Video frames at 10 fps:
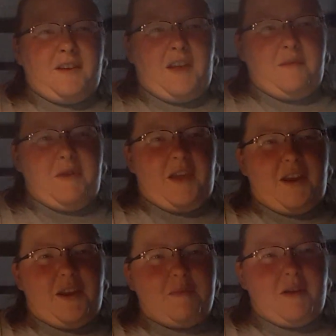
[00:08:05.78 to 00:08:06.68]
Can't make
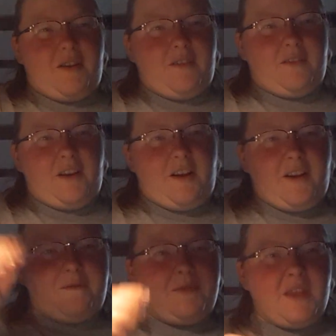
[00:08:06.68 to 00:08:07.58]
it any better.
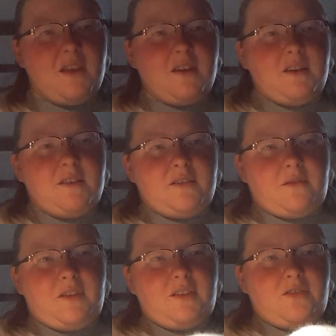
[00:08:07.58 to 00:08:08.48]
Alright. So
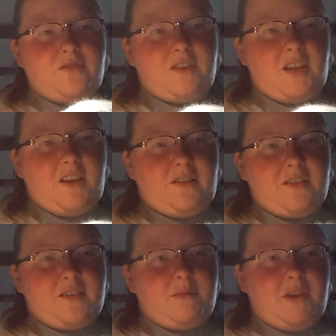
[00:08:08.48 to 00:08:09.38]
this string here
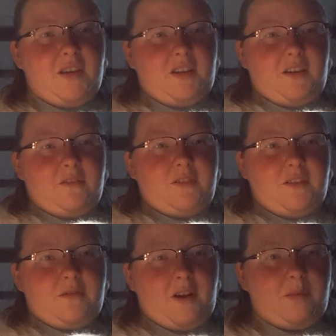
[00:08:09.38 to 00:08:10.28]
is the beginning of
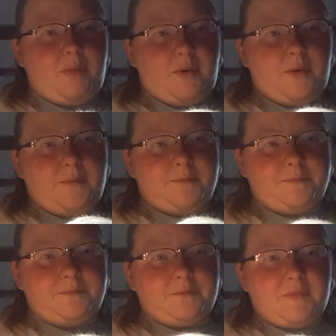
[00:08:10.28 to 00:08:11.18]
the thread pull.
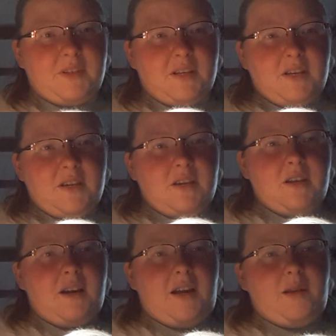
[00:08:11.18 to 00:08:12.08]

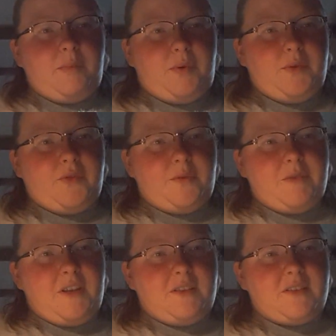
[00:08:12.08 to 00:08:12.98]
And it pulls from
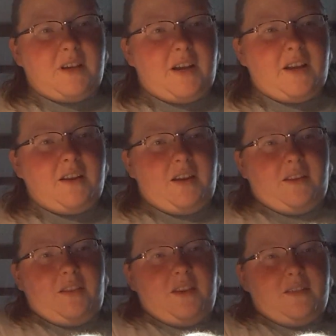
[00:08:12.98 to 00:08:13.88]
the inside
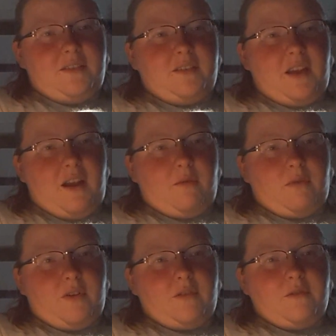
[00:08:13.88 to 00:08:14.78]
and thins
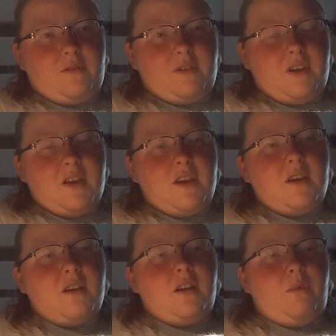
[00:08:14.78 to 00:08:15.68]
outward.
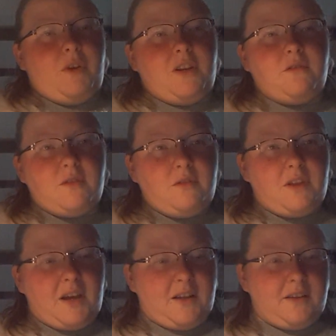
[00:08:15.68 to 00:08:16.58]
When you do
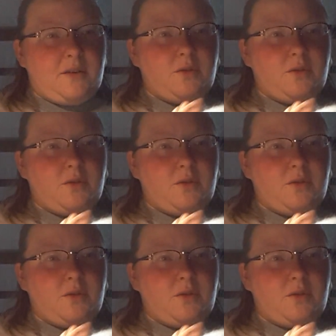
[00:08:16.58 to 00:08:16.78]
that, the